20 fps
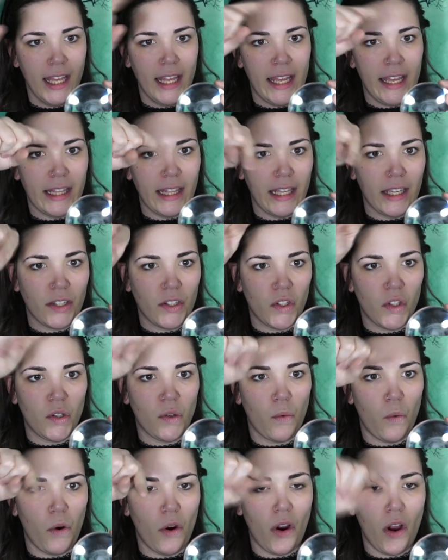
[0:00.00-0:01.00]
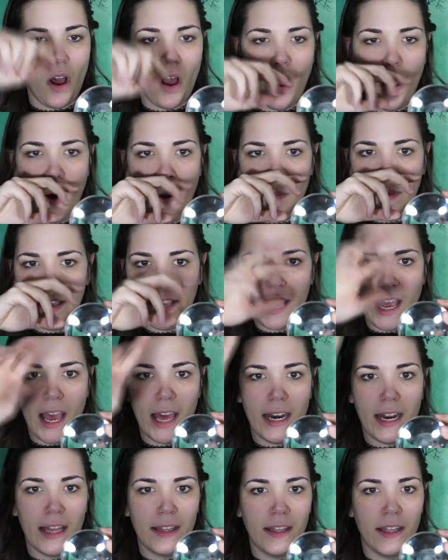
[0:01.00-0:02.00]
It like swir, oh my
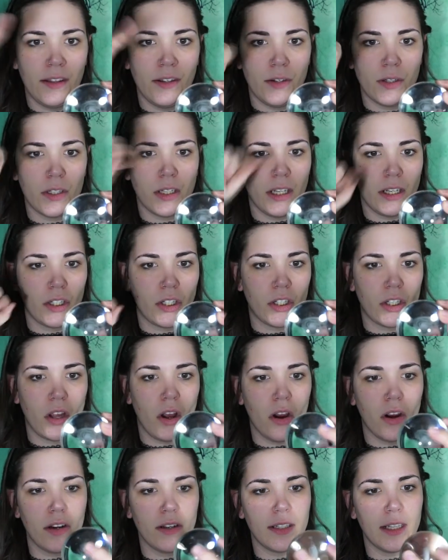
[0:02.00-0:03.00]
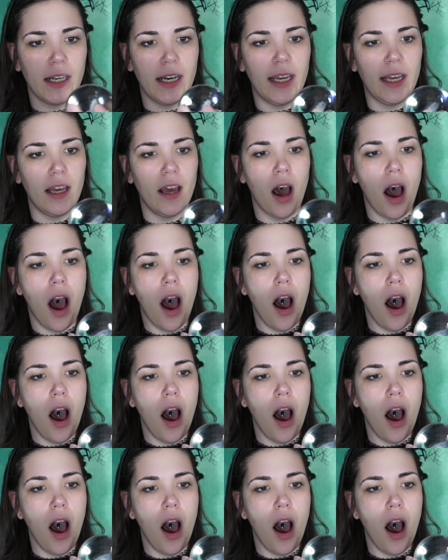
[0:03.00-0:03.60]
God, and then there's like stars in it.